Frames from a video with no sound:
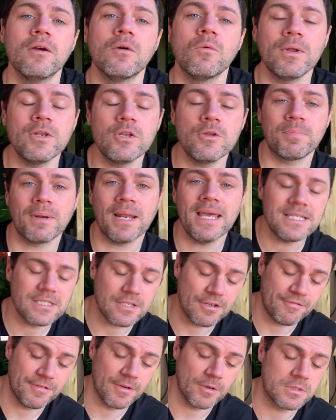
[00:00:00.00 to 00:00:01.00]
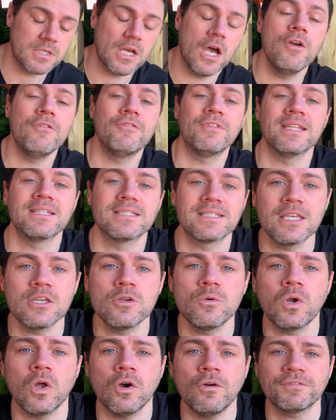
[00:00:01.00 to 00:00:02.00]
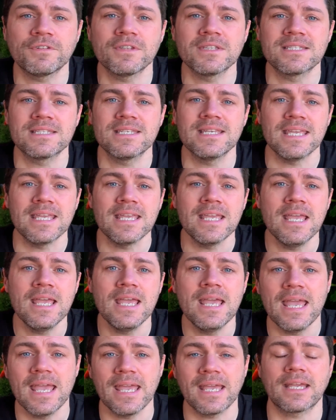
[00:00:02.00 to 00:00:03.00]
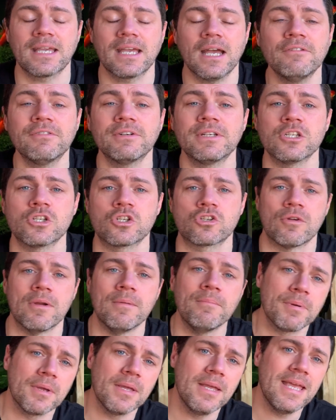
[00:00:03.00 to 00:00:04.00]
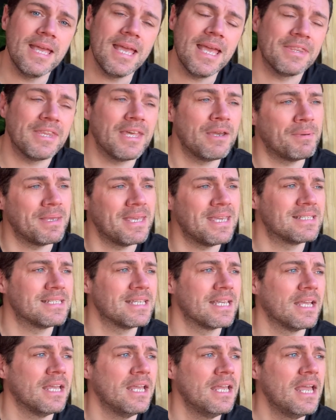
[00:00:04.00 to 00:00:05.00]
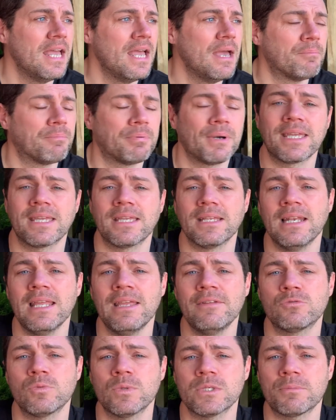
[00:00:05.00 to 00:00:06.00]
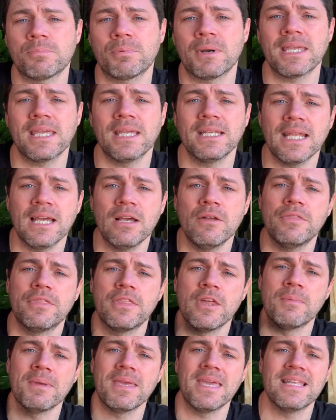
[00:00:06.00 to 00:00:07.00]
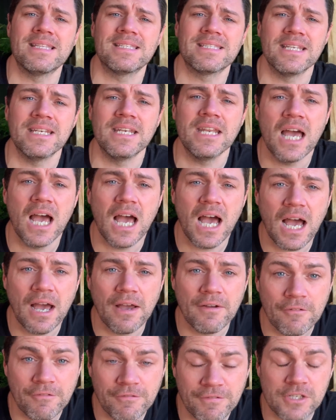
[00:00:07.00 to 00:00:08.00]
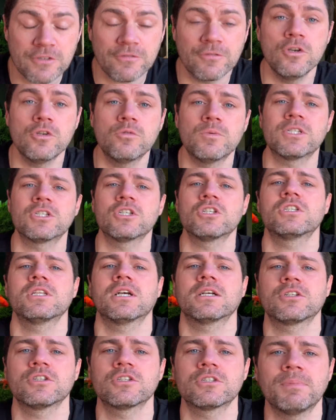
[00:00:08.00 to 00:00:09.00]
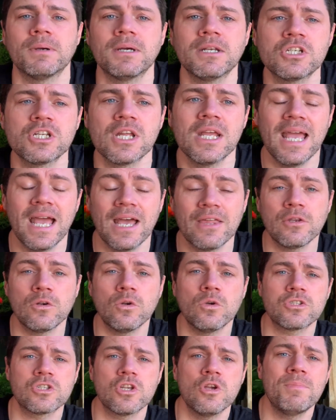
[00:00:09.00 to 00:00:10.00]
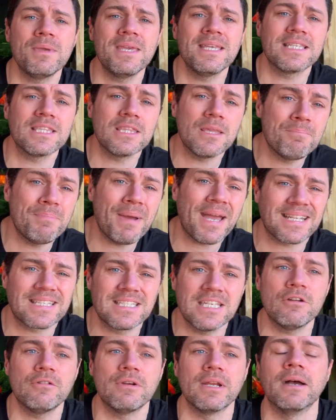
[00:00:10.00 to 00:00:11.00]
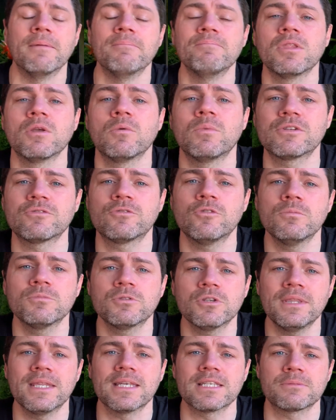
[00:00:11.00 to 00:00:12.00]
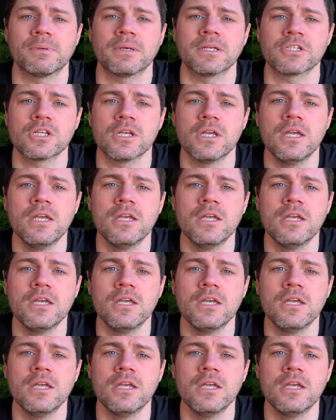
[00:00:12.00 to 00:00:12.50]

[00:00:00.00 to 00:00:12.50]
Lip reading: When you place a filter over the intake, you will often see it covered in shrimp. They'll be eating leaves which are breaking down, they'll be eating fish food which is stuck to the sponge, and they'll also be eating the bacteria which forms on that sponge.